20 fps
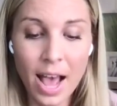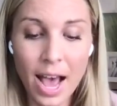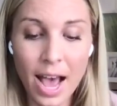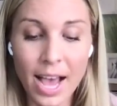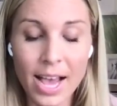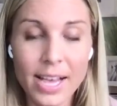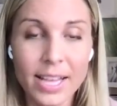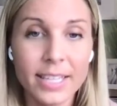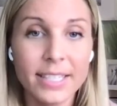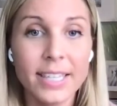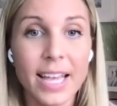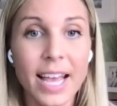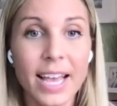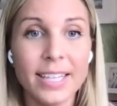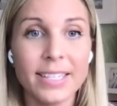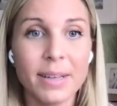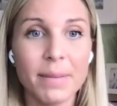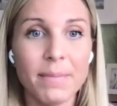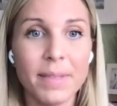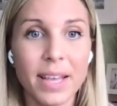I say
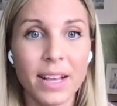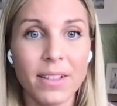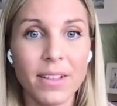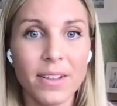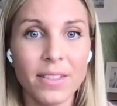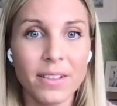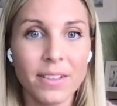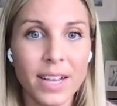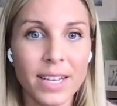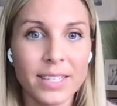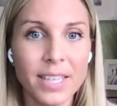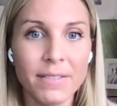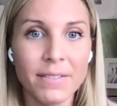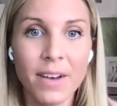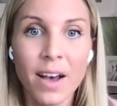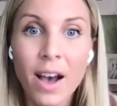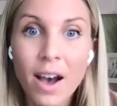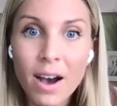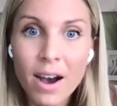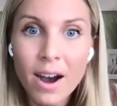something along the lines of,
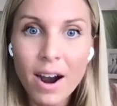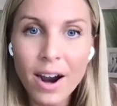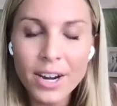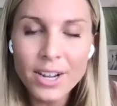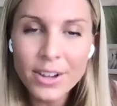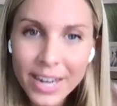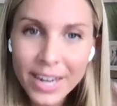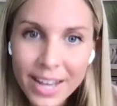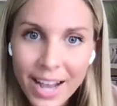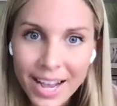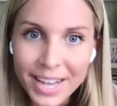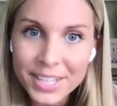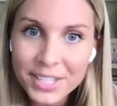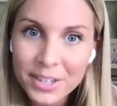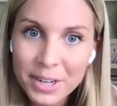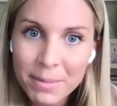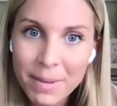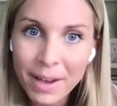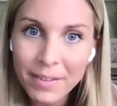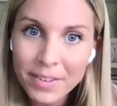are you getting ice
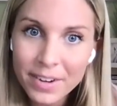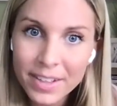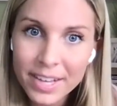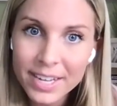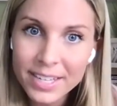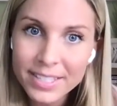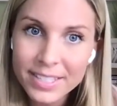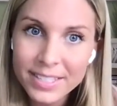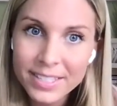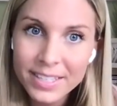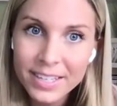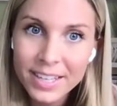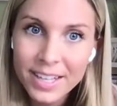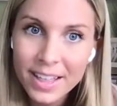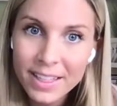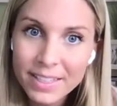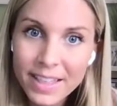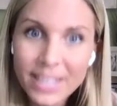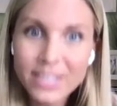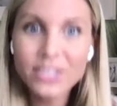cream after this?
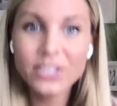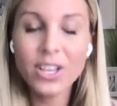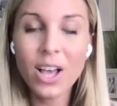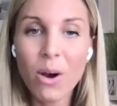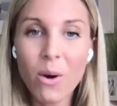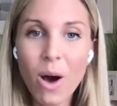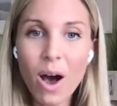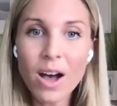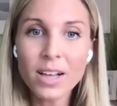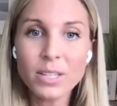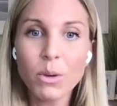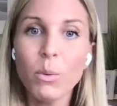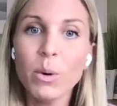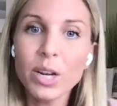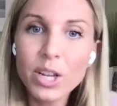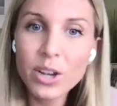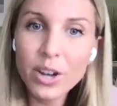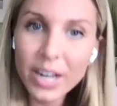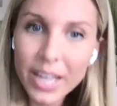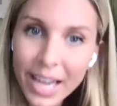That's so awesome. What are
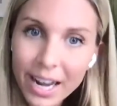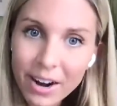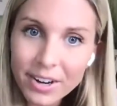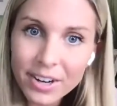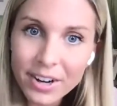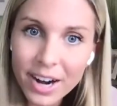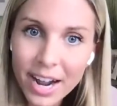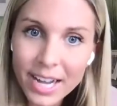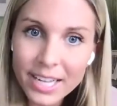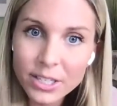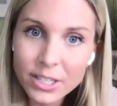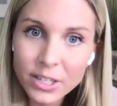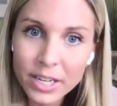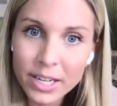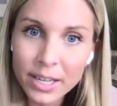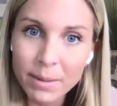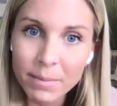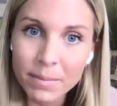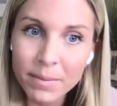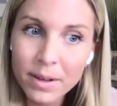you going to get on your ice
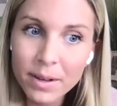cream?